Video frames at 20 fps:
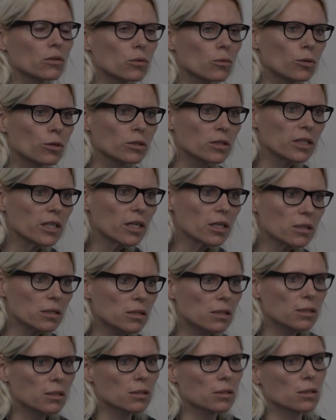the word
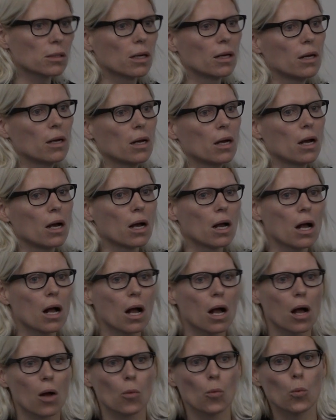kiss
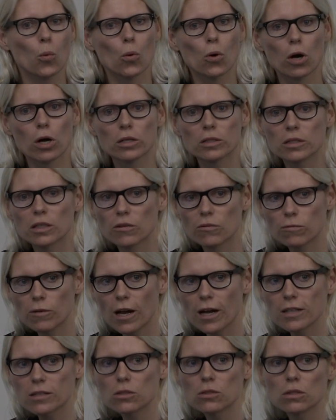would give
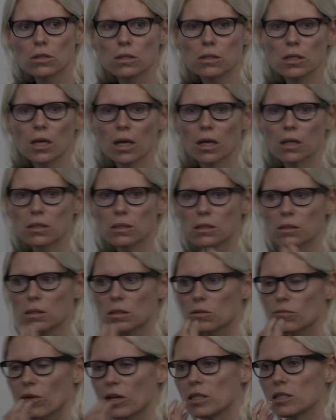rise to the
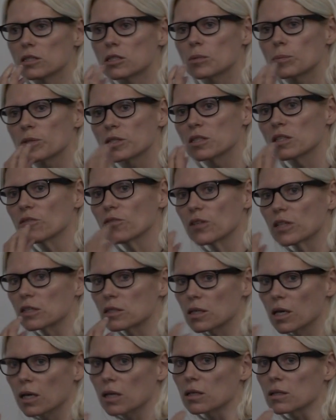taste, very specific
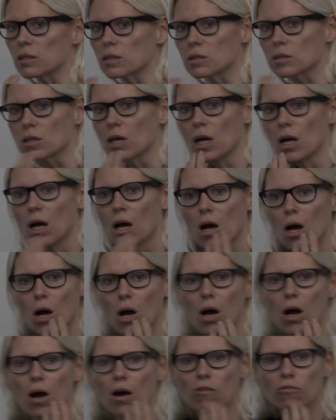taste
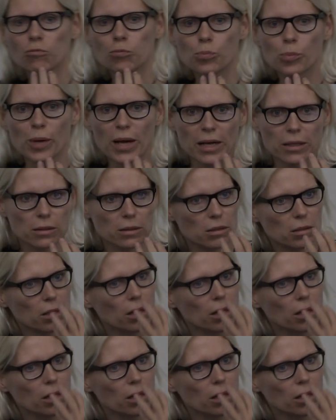of bread